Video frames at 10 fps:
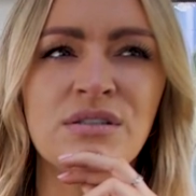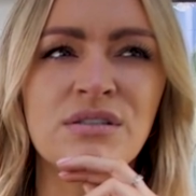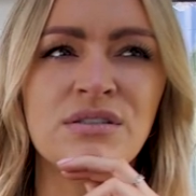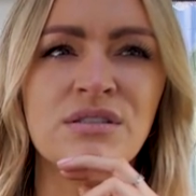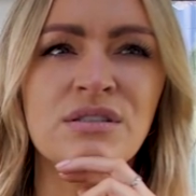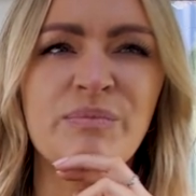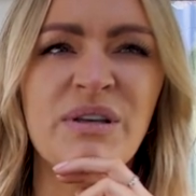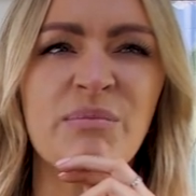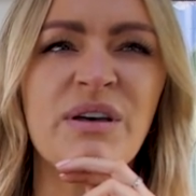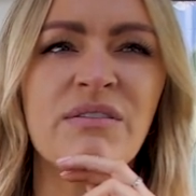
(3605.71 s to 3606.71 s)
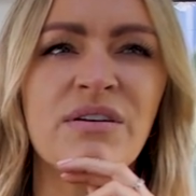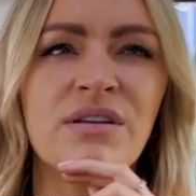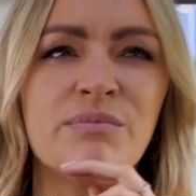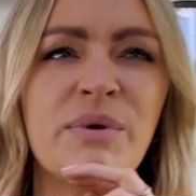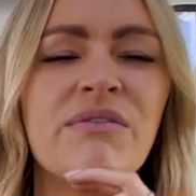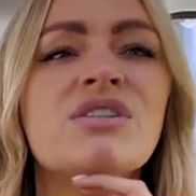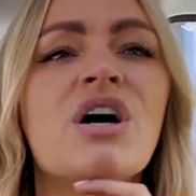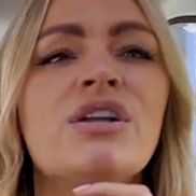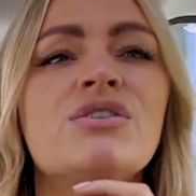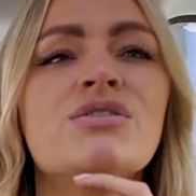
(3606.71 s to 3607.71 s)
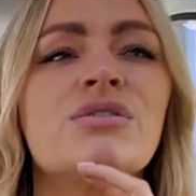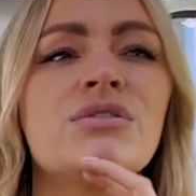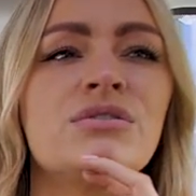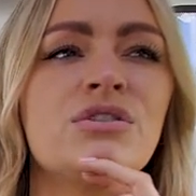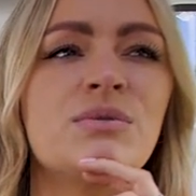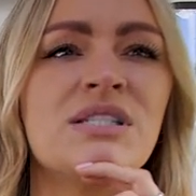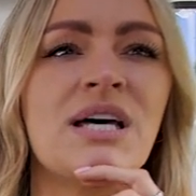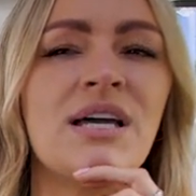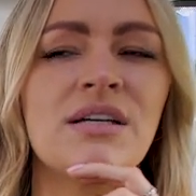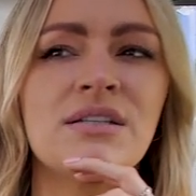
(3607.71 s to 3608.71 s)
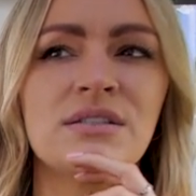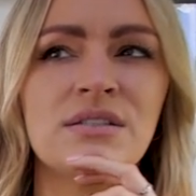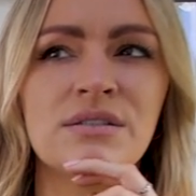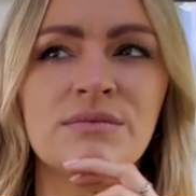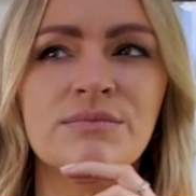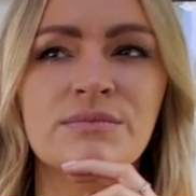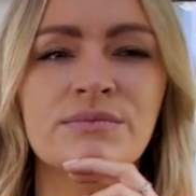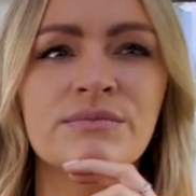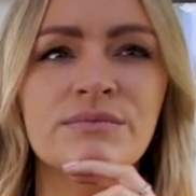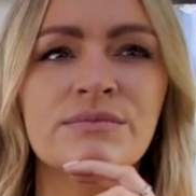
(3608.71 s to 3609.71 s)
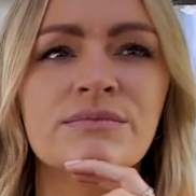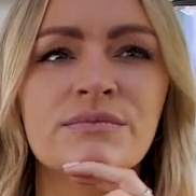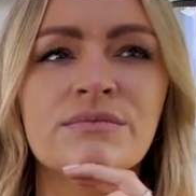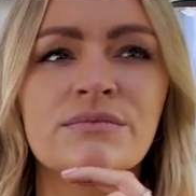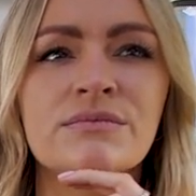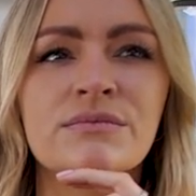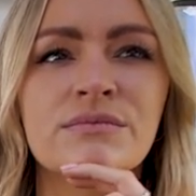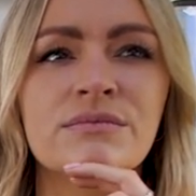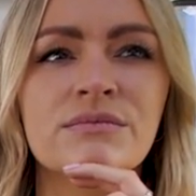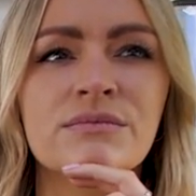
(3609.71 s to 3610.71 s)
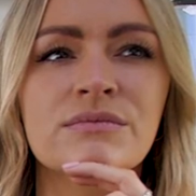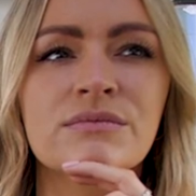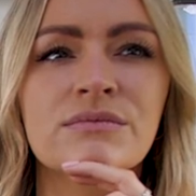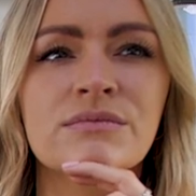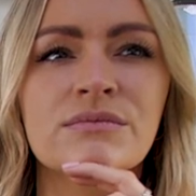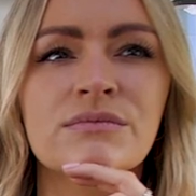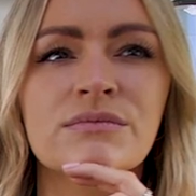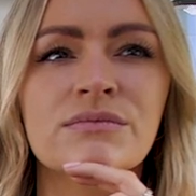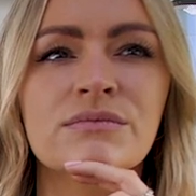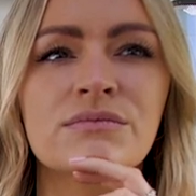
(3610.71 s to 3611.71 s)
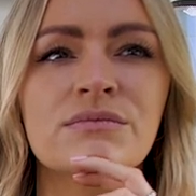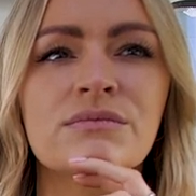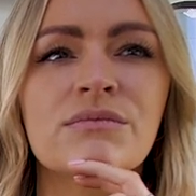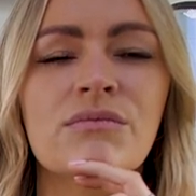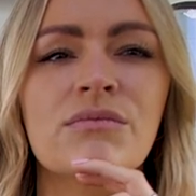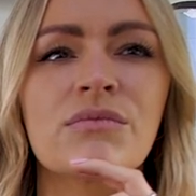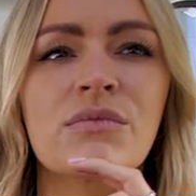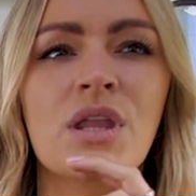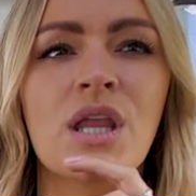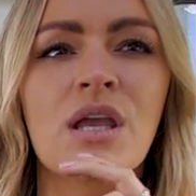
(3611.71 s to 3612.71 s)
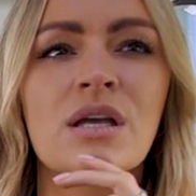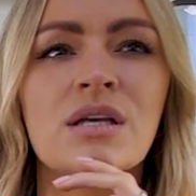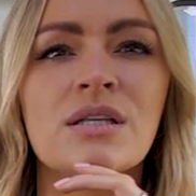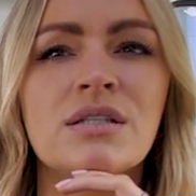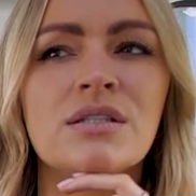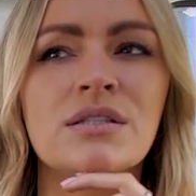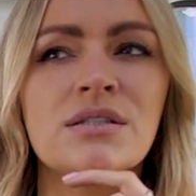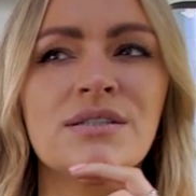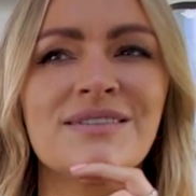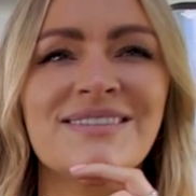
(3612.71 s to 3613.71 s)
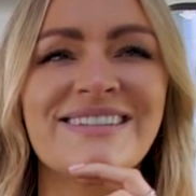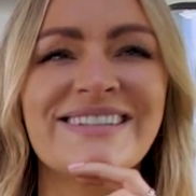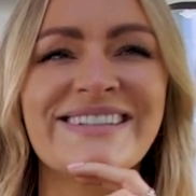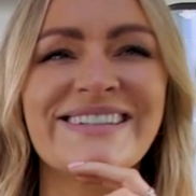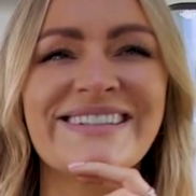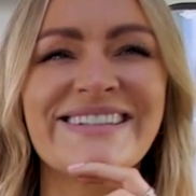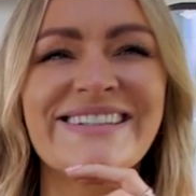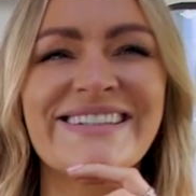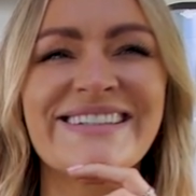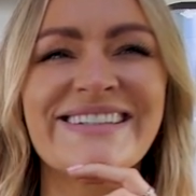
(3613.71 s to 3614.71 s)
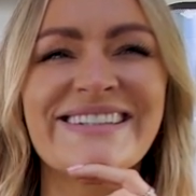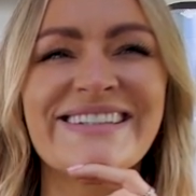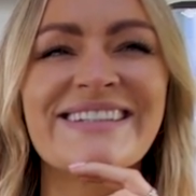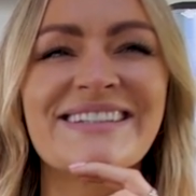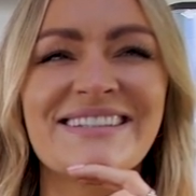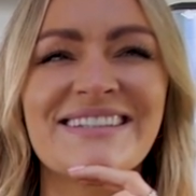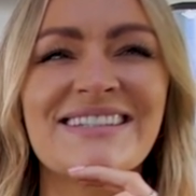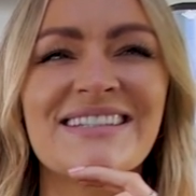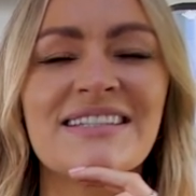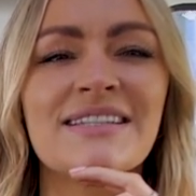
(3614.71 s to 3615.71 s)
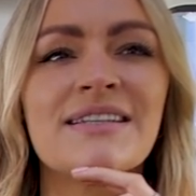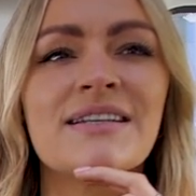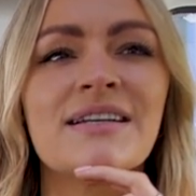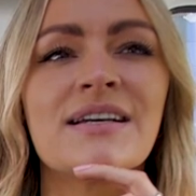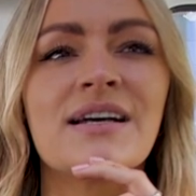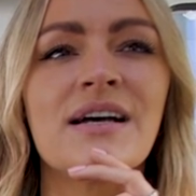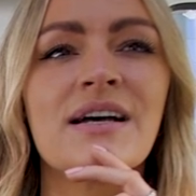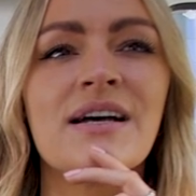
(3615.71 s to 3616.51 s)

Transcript: Okay. Bit, bit of a bit Uncle of a dinosaur, Rob. should Uncle we say? Ah, okay, yeah, yeah, mm. yeah. All right. If you was running Talksport and you was in charge, who would you sack?